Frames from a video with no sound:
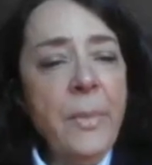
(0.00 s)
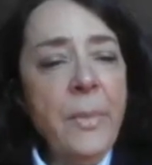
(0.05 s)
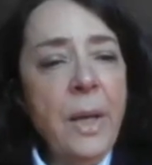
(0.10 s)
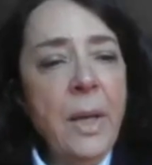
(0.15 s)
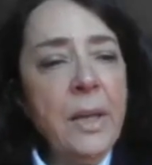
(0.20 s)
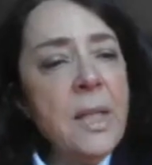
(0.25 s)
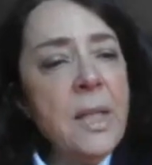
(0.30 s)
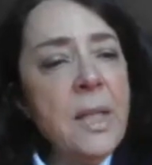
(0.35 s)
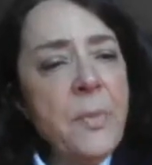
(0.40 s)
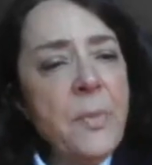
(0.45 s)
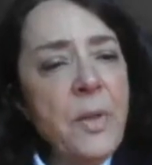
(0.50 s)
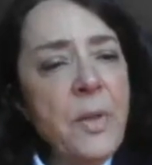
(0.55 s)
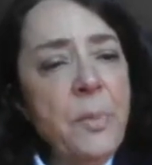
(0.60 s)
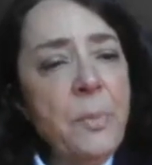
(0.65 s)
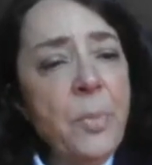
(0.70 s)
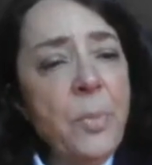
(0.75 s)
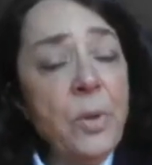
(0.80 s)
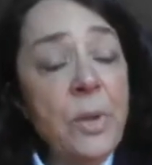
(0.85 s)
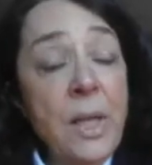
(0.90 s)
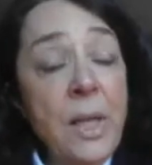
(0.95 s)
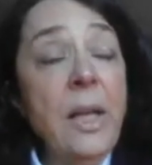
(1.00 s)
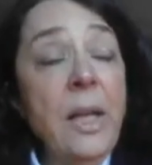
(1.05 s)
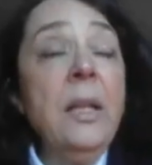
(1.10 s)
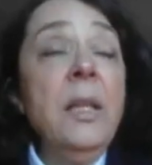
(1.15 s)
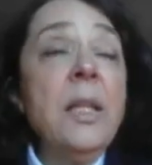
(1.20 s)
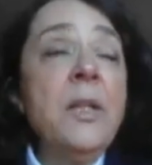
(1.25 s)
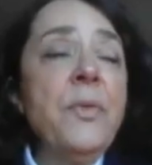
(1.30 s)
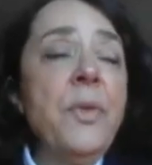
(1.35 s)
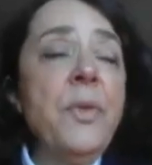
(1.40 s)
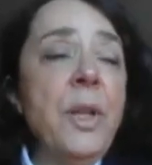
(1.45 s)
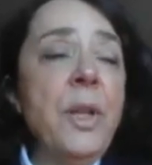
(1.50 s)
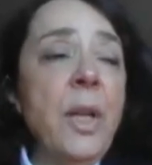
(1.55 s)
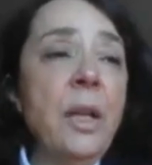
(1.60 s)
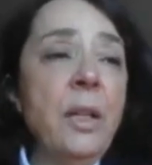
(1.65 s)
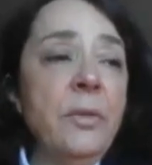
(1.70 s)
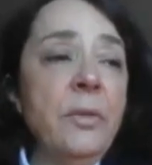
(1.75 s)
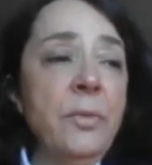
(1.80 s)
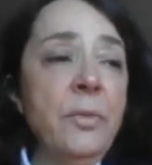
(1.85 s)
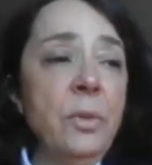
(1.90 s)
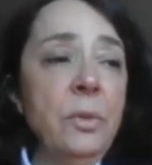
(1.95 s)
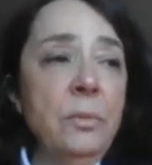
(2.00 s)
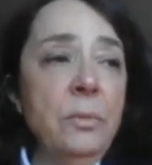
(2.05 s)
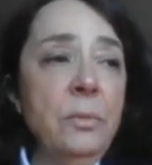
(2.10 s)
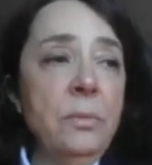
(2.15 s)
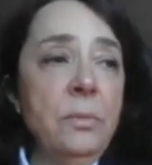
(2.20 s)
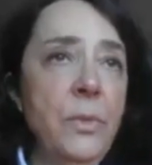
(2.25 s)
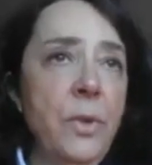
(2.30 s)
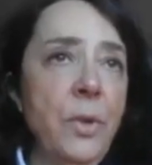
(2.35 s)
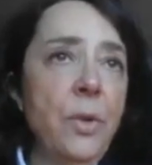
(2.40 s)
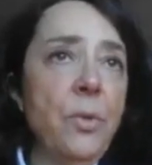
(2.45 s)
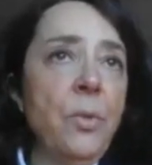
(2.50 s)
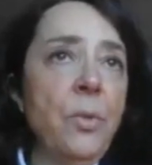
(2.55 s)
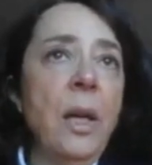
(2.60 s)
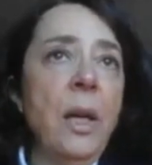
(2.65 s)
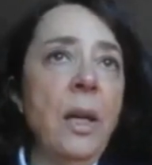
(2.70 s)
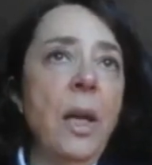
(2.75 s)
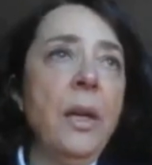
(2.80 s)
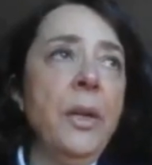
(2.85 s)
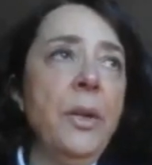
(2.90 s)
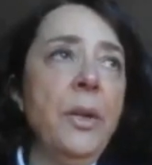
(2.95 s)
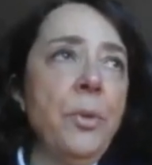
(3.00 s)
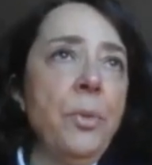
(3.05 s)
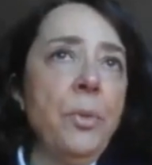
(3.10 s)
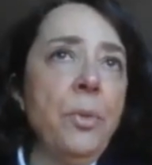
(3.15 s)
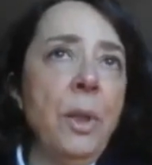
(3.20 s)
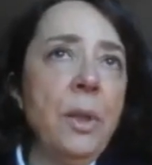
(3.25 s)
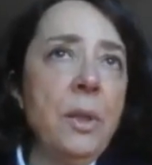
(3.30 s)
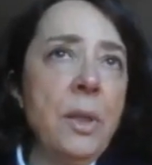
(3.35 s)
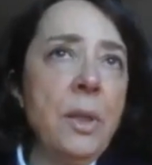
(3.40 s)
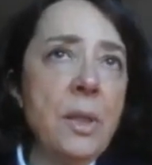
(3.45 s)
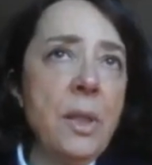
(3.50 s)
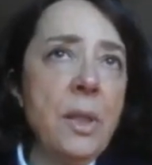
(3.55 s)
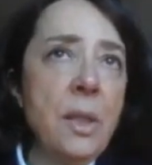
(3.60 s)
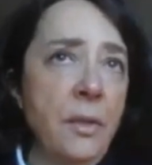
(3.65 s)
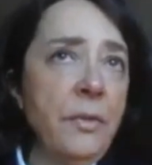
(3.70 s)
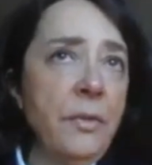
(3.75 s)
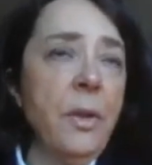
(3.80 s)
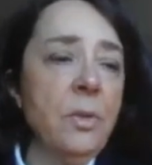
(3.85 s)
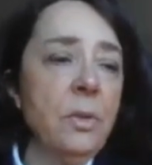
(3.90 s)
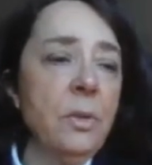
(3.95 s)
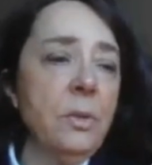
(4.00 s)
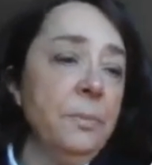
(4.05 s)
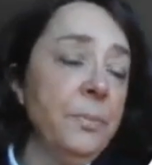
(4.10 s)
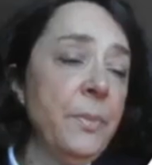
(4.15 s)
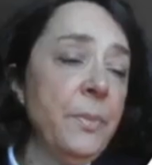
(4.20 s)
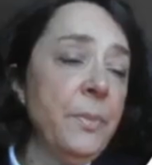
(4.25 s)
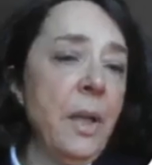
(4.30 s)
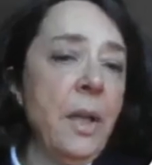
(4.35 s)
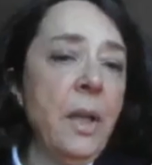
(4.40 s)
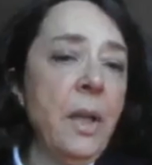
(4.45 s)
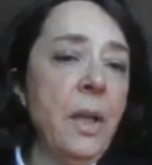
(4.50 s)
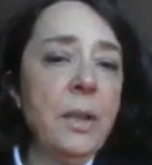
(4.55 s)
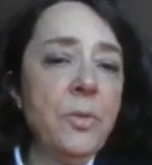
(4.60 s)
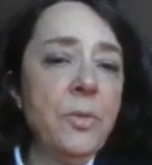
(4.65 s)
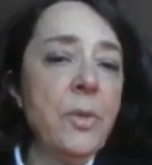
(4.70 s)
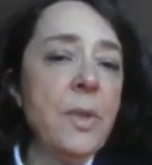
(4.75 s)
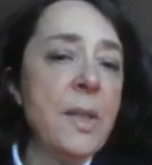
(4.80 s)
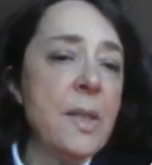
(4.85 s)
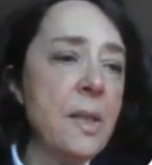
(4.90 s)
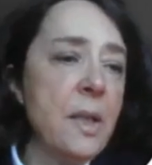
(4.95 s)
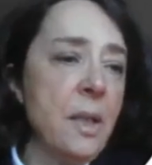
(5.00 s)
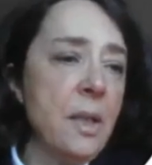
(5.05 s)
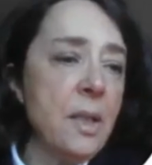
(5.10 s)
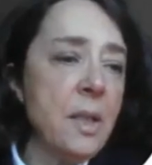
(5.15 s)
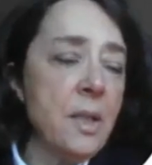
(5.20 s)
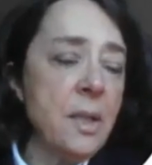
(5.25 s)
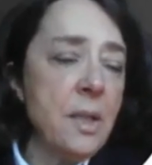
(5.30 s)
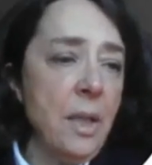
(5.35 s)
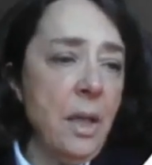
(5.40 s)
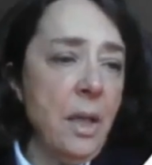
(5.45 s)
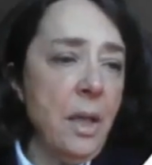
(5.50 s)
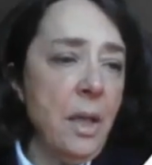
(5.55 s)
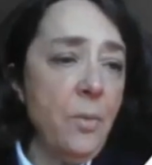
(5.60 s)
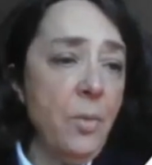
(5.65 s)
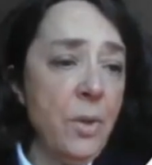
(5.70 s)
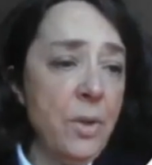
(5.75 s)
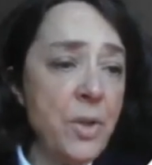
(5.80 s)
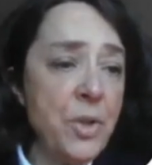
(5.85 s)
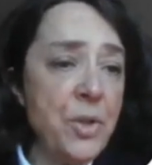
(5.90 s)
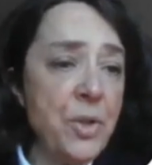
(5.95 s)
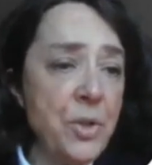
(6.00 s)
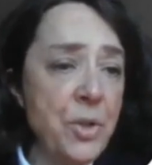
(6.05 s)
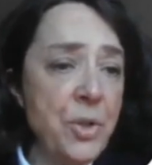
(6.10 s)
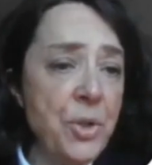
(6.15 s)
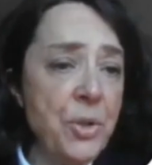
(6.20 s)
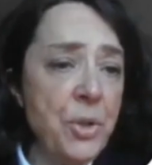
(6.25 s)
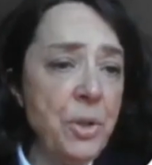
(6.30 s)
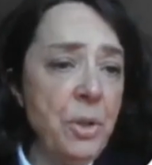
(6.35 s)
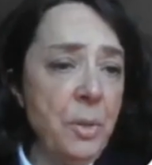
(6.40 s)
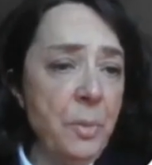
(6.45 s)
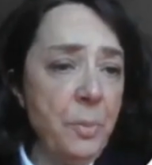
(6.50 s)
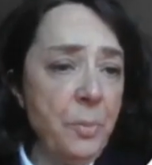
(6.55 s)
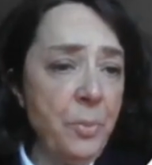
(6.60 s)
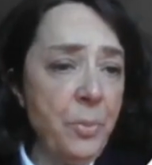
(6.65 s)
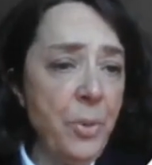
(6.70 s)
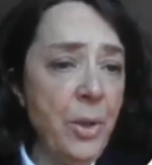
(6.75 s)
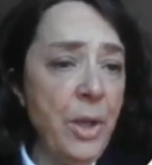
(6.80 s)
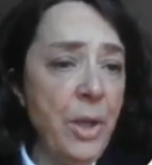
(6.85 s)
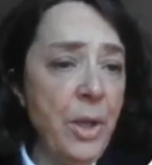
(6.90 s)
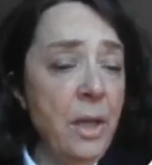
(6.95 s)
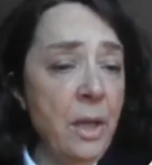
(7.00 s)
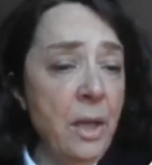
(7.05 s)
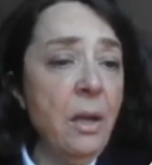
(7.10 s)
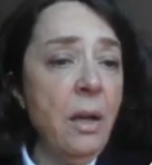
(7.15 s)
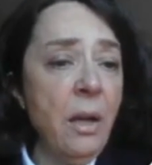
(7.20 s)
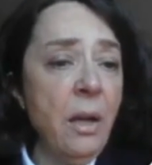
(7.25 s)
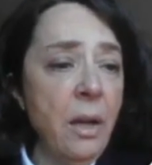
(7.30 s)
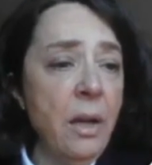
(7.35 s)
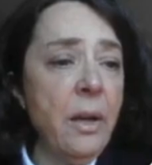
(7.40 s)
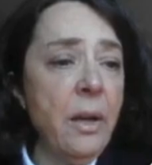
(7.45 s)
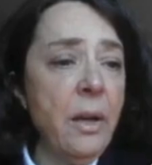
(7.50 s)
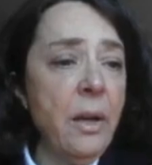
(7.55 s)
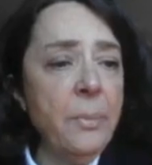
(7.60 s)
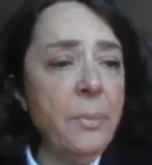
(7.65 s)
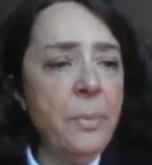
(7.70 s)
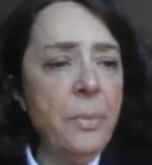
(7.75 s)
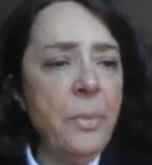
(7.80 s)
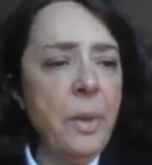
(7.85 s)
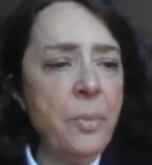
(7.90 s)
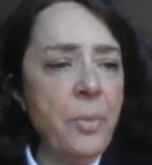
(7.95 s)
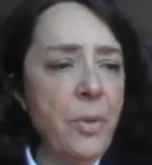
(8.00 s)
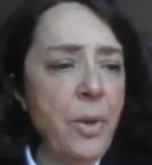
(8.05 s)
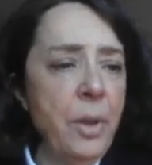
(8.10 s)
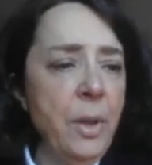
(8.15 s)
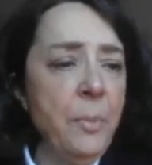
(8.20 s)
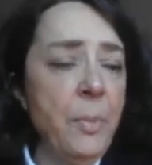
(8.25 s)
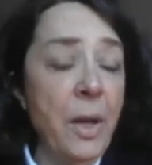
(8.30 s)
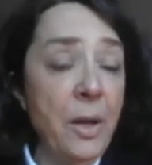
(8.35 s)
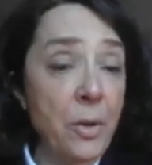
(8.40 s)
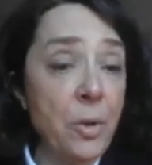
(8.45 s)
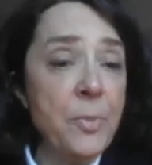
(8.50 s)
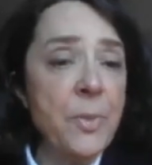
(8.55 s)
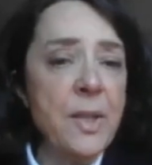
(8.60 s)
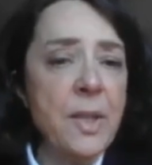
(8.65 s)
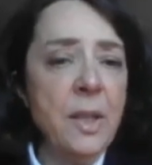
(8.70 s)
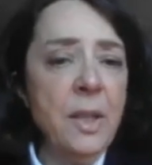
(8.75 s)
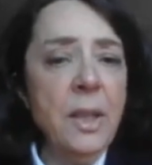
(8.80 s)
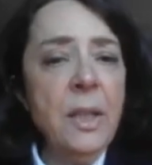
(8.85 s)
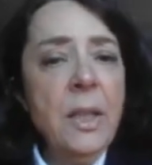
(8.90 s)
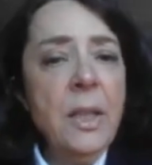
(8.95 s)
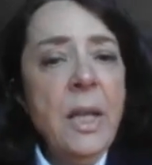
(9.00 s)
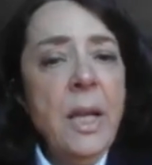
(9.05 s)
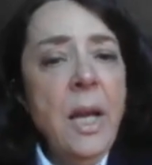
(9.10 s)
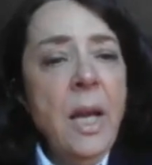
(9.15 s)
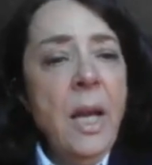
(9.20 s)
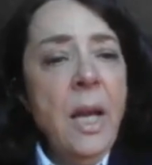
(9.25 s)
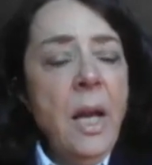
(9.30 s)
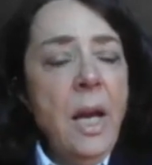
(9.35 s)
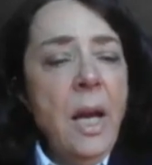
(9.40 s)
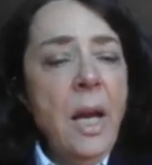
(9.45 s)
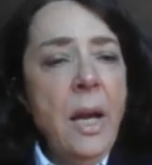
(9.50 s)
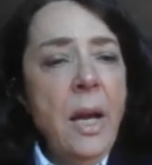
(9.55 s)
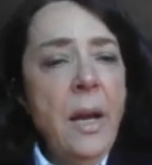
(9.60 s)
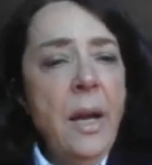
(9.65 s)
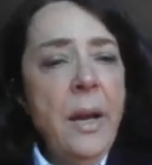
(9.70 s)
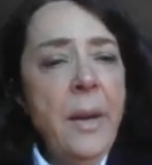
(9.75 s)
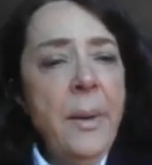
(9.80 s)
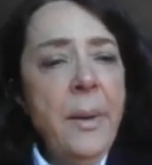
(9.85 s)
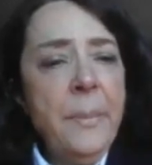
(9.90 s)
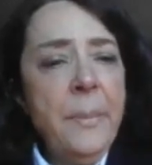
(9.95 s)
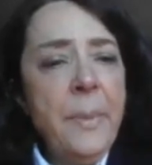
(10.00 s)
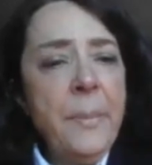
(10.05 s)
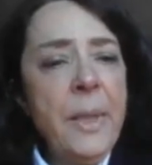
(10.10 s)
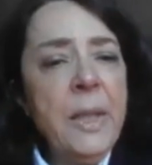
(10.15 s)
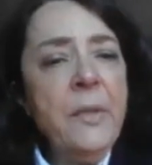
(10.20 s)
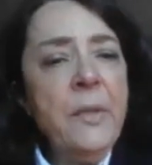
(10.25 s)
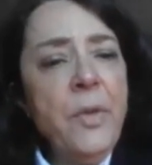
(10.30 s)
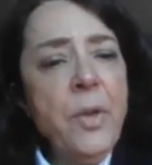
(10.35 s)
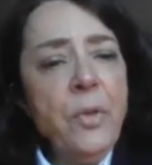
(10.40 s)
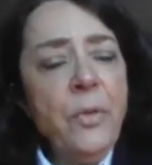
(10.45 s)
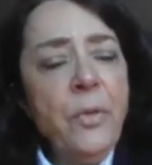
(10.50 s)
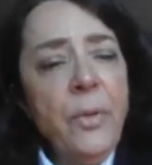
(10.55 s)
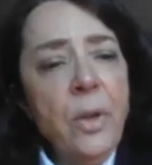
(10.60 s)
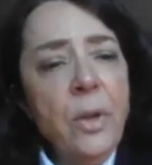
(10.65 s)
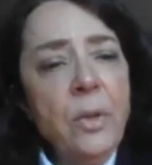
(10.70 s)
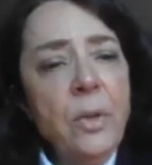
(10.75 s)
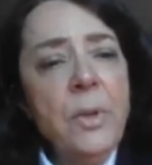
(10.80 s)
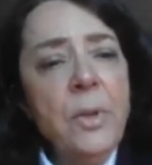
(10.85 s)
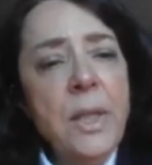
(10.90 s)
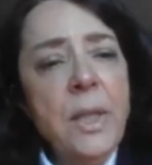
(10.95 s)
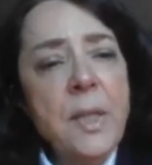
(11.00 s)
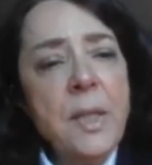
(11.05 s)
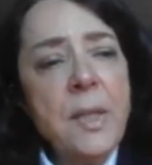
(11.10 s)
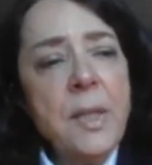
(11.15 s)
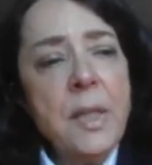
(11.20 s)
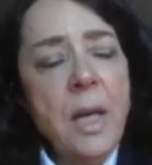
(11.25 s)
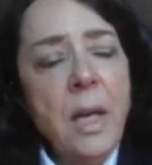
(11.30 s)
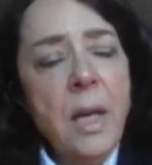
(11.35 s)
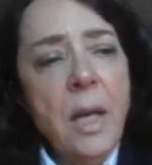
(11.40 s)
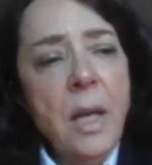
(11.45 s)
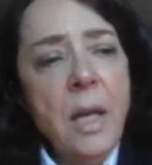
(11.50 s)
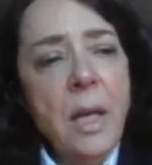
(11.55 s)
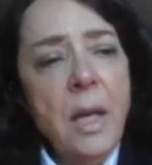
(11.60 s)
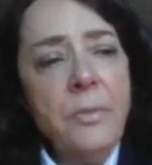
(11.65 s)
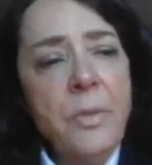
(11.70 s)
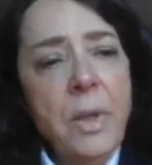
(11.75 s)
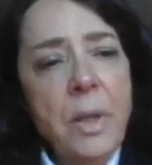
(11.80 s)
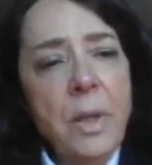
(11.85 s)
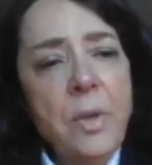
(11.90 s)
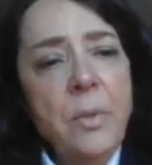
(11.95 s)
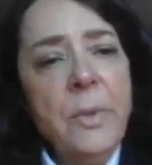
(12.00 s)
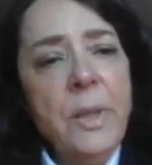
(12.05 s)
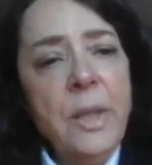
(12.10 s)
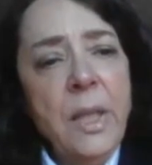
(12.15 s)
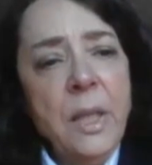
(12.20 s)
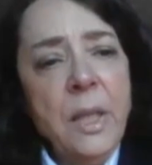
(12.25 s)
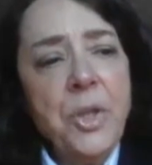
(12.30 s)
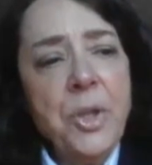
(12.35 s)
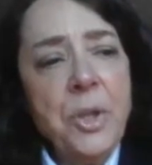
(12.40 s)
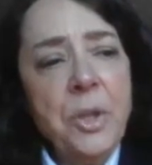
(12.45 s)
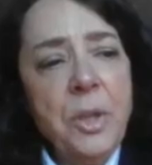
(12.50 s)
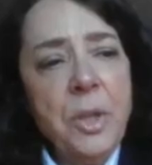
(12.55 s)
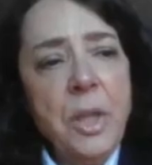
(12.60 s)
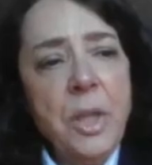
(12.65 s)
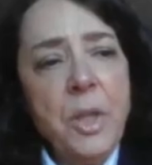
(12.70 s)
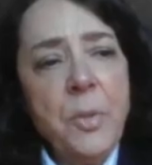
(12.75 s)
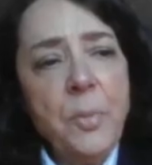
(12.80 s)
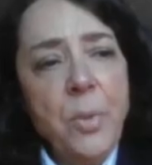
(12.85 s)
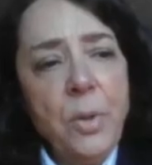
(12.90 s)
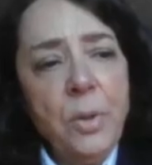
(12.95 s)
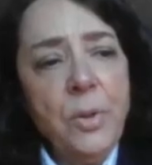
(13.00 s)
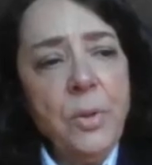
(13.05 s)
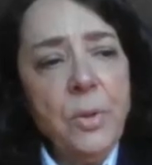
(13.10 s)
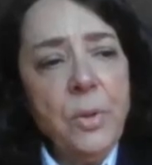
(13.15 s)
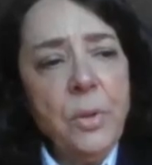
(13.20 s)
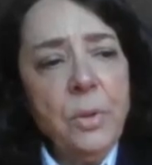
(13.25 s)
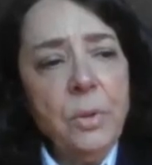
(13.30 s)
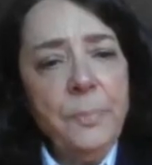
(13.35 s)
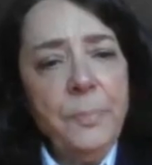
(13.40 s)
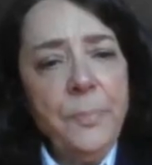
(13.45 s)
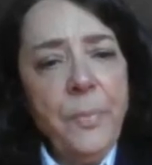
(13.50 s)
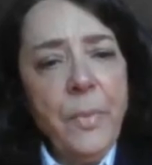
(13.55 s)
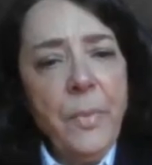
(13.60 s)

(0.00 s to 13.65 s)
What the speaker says: it is very important and it's very helpful, though I know it is difficult to discuss with a surgeon pre-biopsy. But if you follow this recommendation, this protocol,